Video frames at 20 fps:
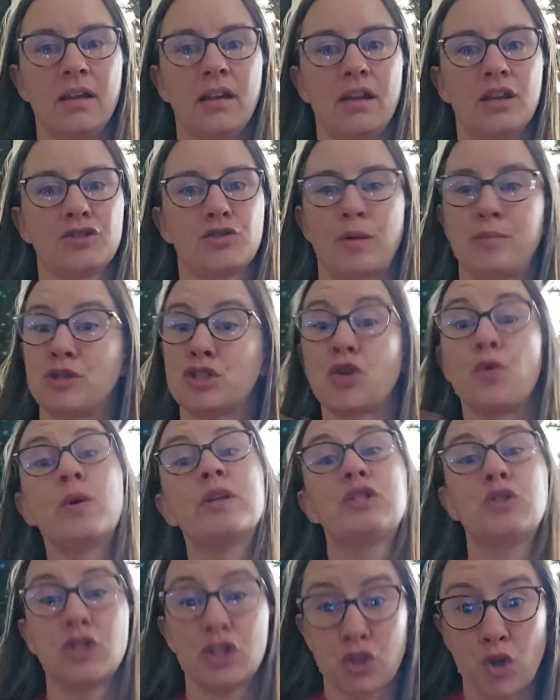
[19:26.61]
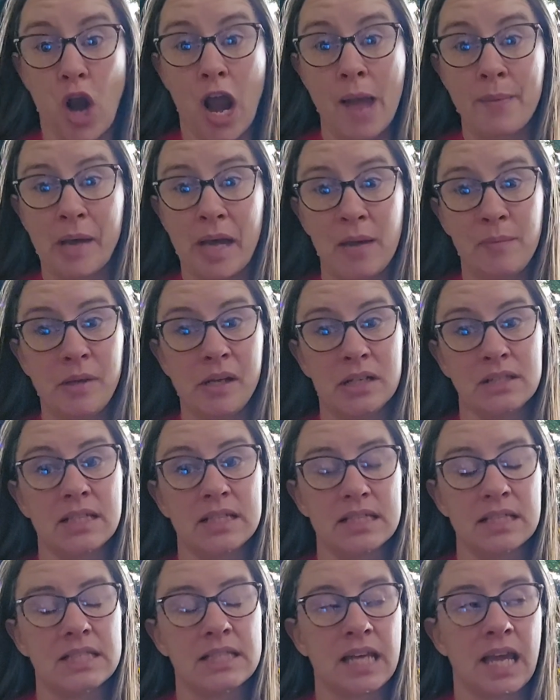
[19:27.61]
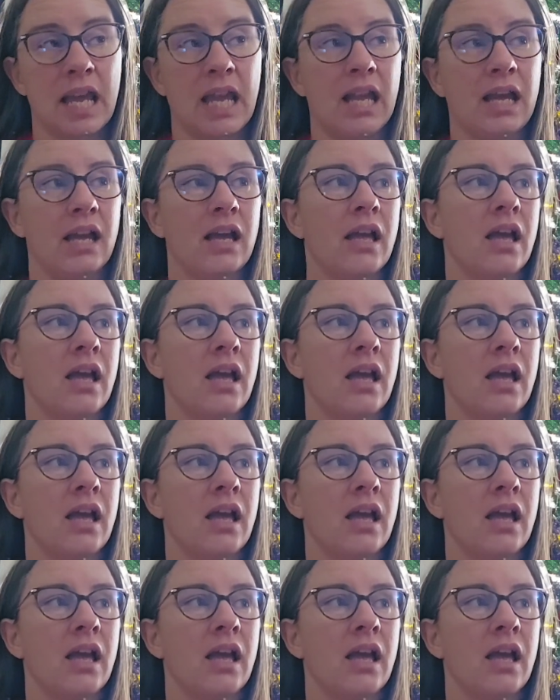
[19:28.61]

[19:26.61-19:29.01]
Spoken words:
So I'm just going to describe it because he's a stink.